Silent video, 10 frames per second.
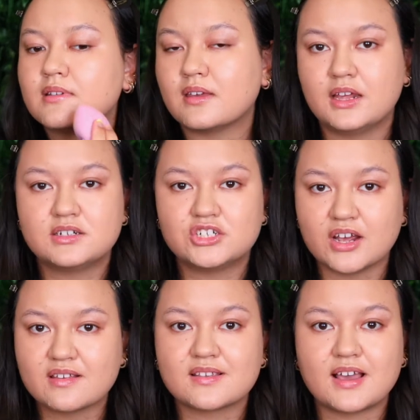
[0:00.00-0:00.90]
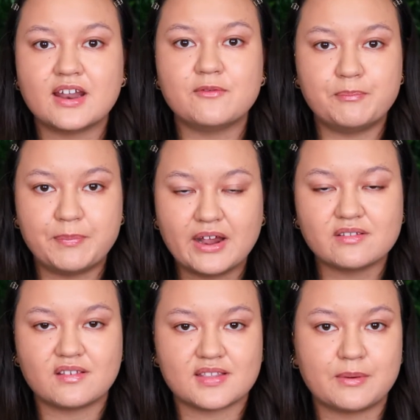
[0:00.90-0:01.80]
It just kind of
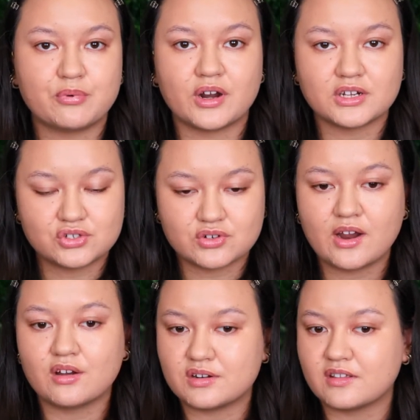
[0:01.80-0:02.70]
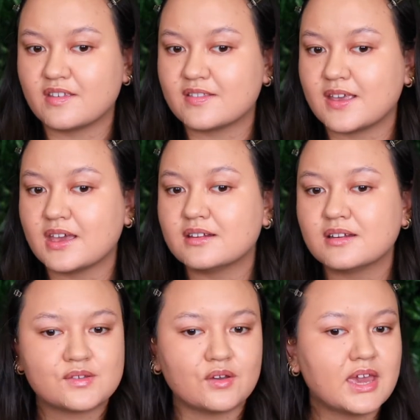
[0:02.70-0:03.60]
bounces that product straight onto the
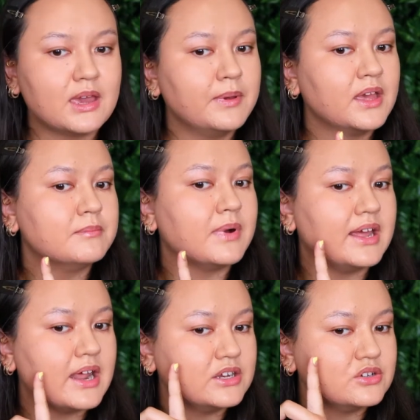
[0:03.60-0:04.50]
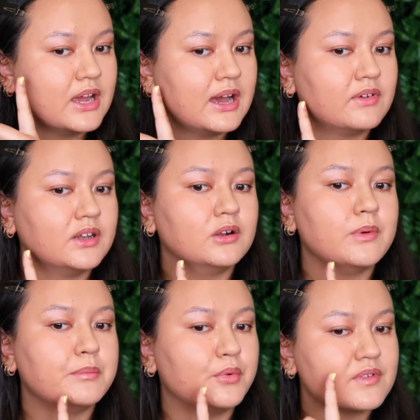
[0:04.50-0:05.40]
skin. So keeping in mind, I do have a little
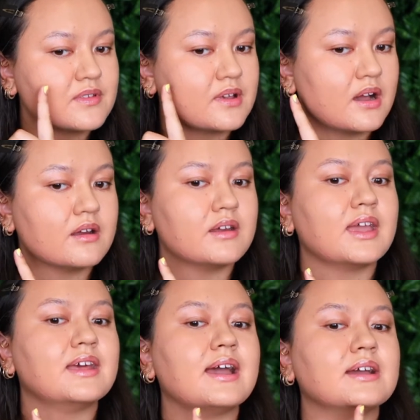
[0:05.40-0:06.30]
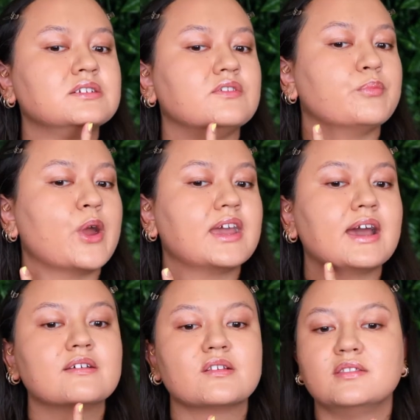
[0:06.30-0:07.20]
bit more scarring and active
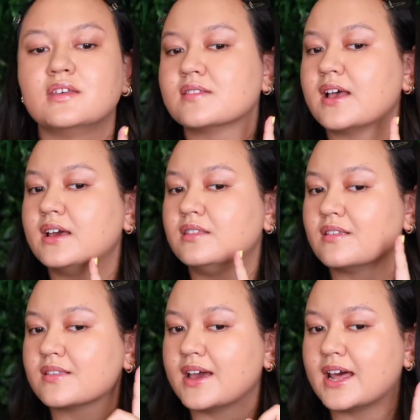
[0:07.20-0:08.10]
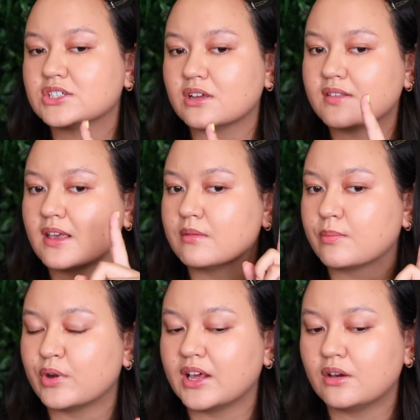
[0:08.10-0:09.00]
breakouts on this side. This side actually seems
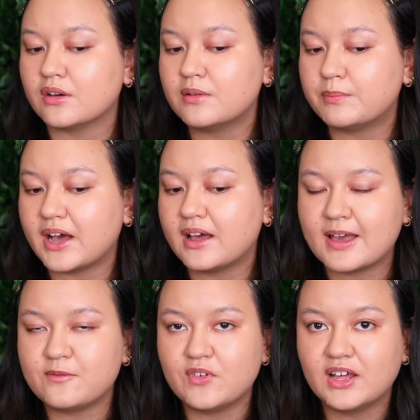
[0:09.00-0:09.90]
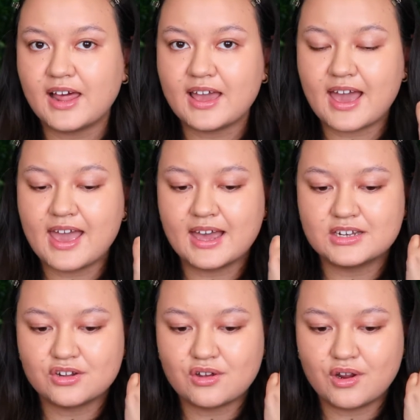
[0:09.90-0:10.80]
pretty good, but I feel like I had
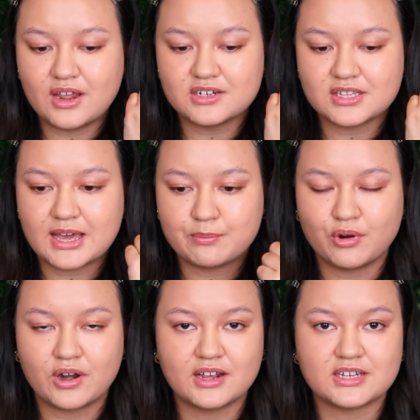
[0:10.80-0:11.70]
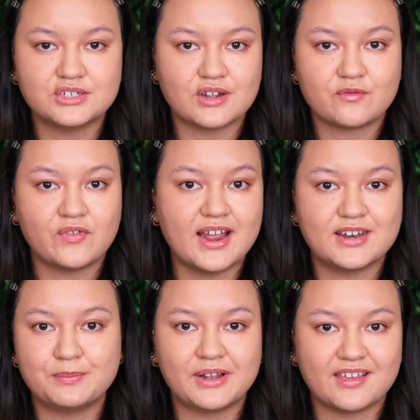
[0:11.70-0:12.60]
to go into that product and just find
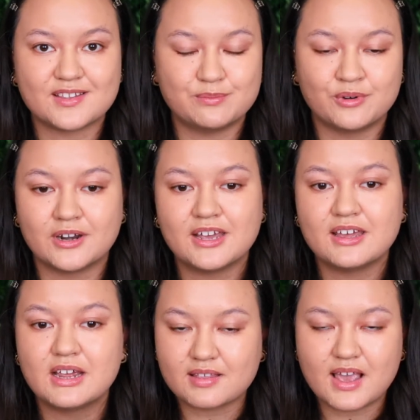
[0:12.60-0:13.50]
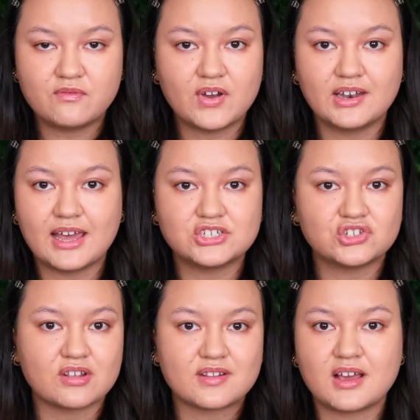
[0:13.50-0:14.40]
a place to put it because I felt like
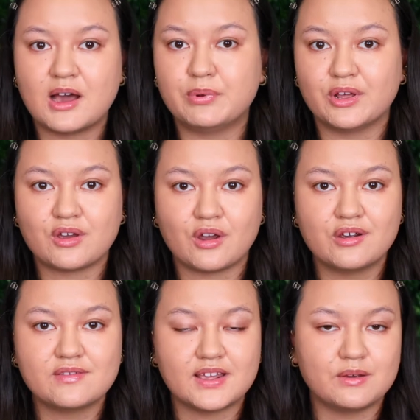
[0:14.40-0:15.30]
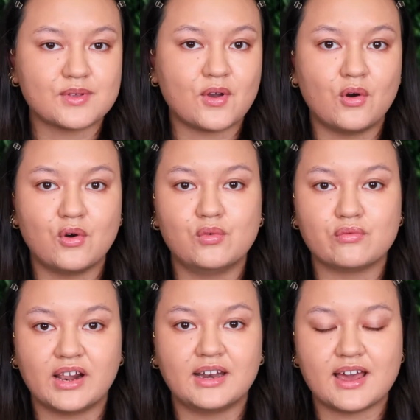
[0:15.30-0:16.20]
just a couple of coats and it was all
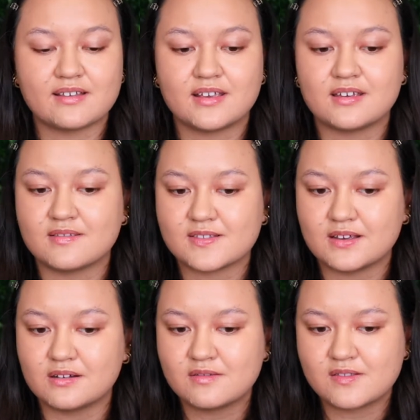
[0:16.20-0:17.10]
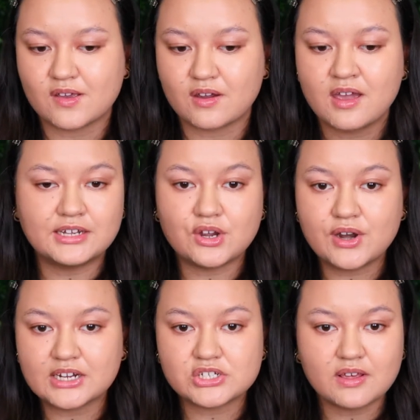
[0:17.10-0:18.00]
really nicely concealed. So I don't
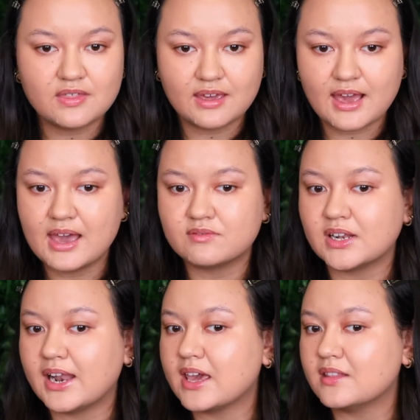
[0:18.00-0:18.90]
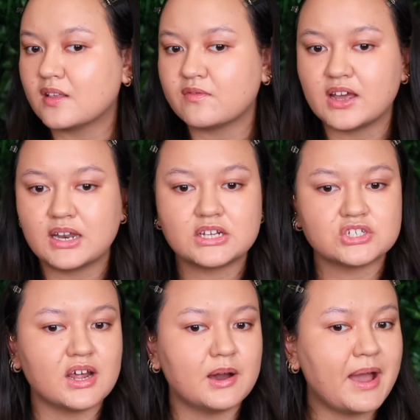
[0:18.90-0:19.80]
actually think I have to layer this
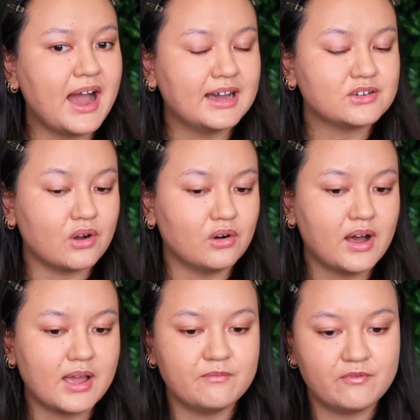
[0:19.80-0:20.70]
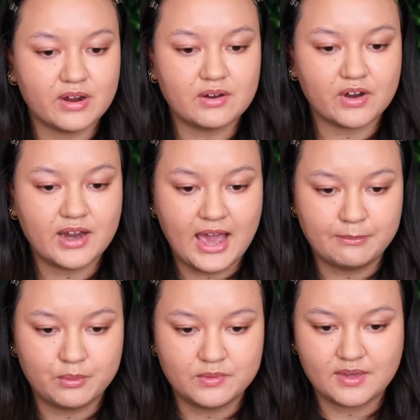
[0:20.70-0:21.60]
foundation up at all. I'm very, very
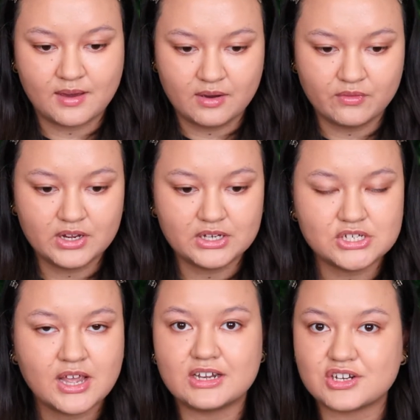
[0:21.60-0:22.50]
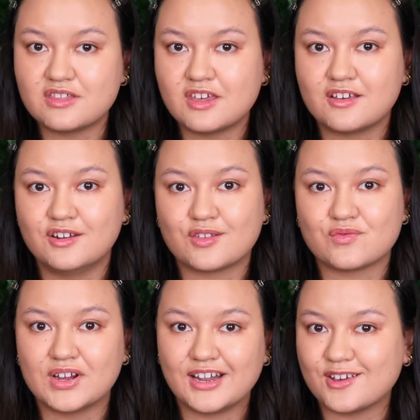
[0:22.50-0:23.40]
happy with the coverage. I actually think it looks
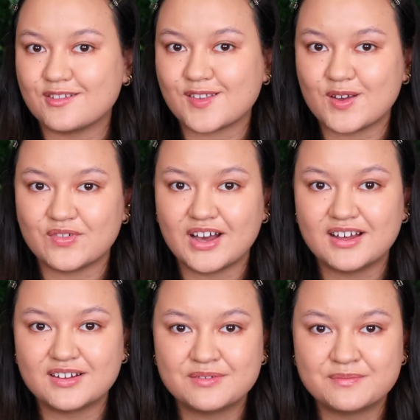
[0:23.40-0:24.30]
really good so far.